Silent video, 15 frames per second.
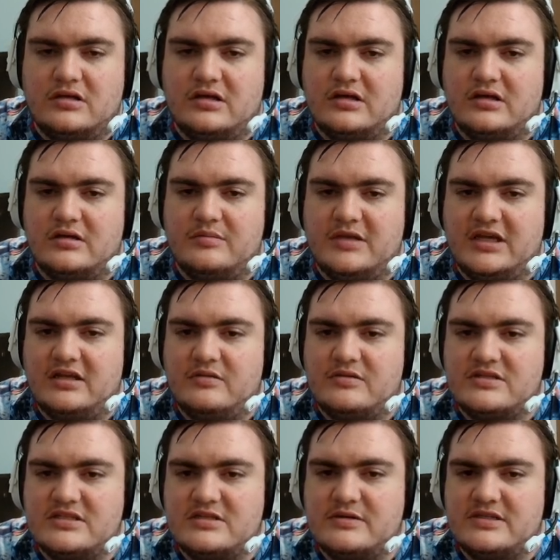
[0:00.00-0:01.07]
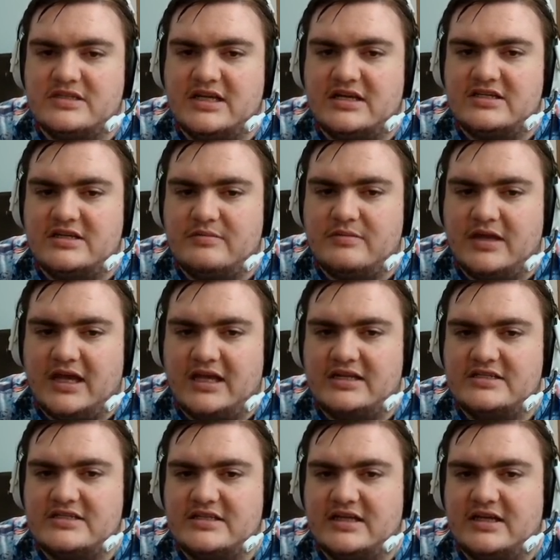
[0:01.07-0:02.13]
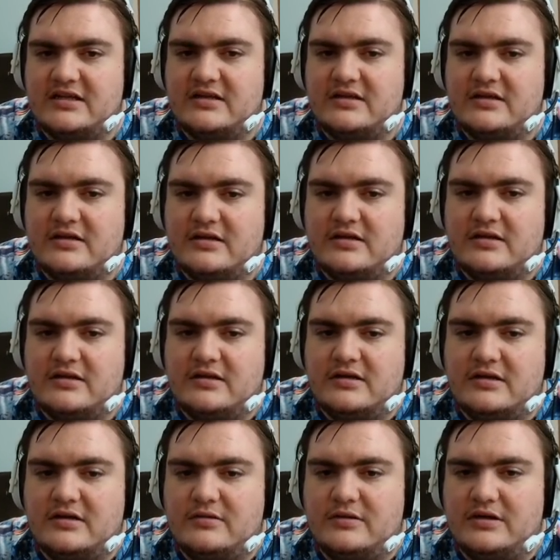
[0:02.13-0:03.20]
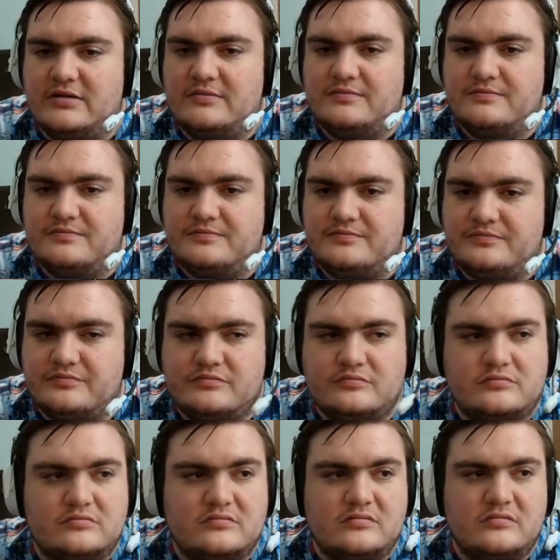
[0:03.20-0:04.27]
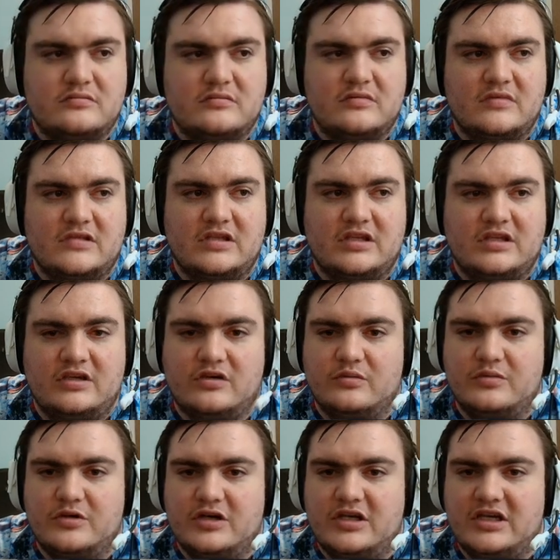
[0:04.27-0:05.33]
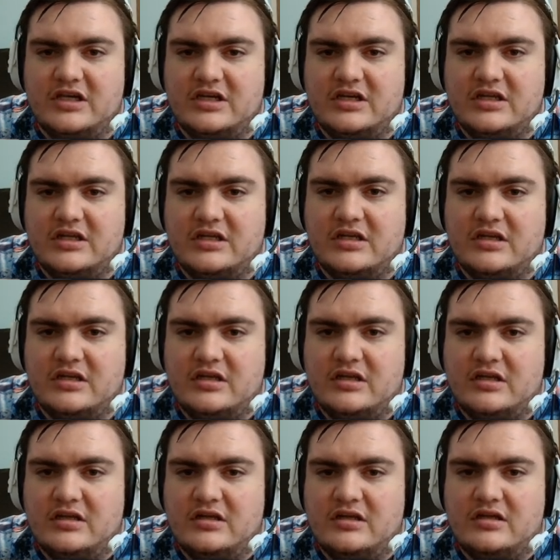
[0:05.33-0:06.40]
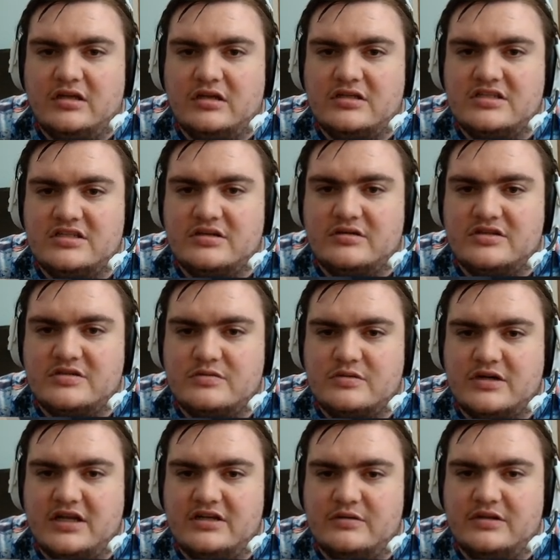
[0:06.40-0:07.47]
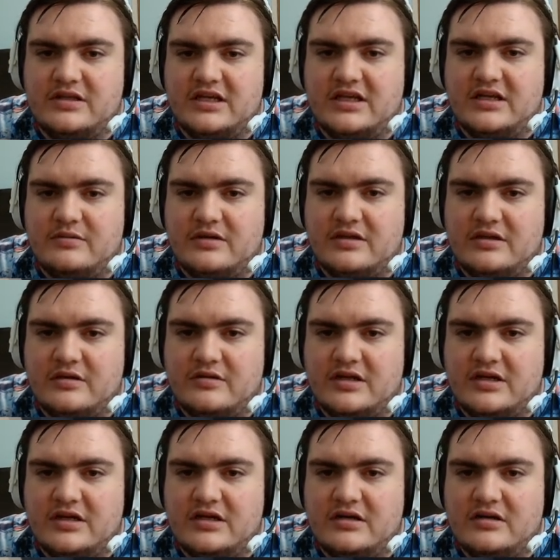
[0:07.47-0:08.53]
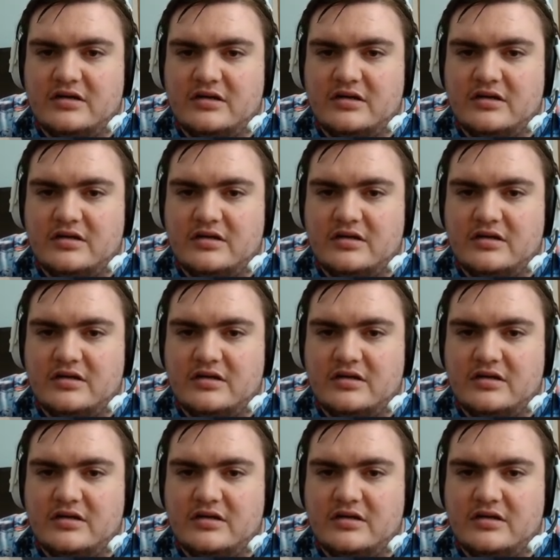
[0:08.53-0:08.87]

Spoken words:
Oh man, it wasn't supposed to actually add it to that. Oh well. Cube grid. So since we're not doing that, we could go there.